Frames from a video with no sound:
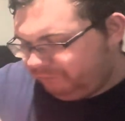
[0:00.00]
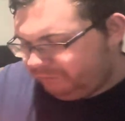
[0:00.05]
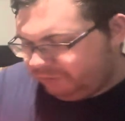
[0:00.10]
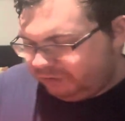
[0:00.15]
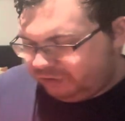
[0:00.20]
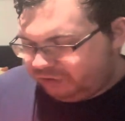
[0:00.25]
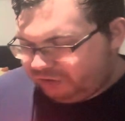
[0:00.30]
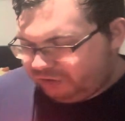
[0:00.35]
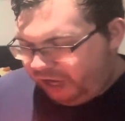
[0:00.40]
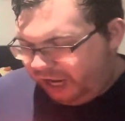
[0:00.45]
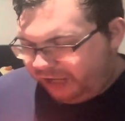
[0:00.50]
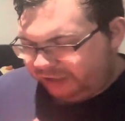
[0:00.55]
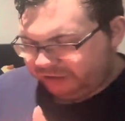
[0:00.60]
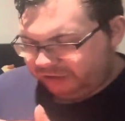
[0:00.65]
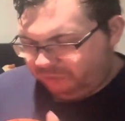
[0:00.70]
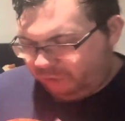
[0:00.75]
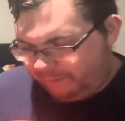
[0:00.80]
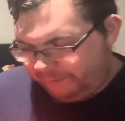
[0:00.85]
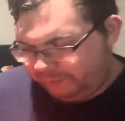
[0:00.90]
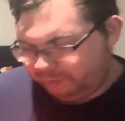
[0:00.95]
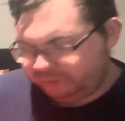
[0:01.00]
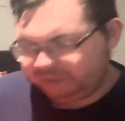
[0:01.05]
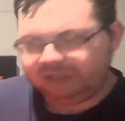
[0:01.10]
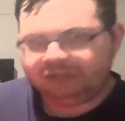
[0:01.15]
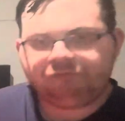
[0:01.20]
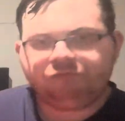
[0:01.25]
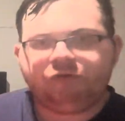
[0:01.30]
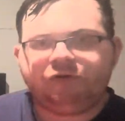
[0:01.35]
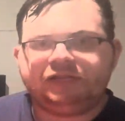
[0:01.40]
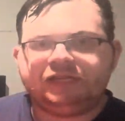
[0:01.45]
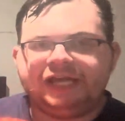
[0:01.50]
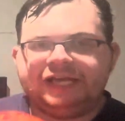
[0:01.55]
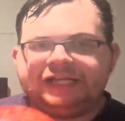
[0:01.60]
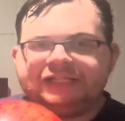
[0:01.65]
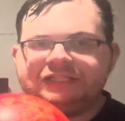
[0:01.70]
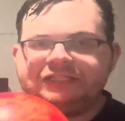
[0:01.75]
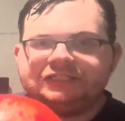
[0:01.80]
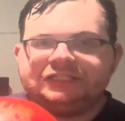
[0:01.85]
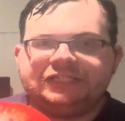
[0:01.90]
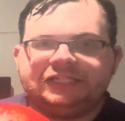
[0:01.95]
Shocked a lot of people didn't really like
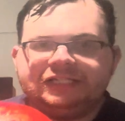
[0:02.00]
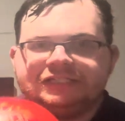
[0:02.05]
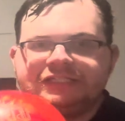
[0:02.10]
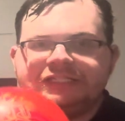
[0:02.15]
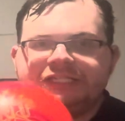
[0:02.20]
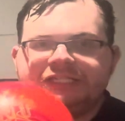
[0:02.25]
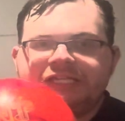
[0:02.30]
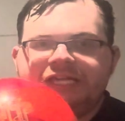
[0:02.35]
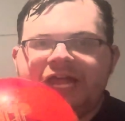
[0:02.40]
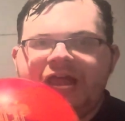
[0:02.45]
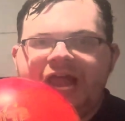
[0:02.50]
the TNT.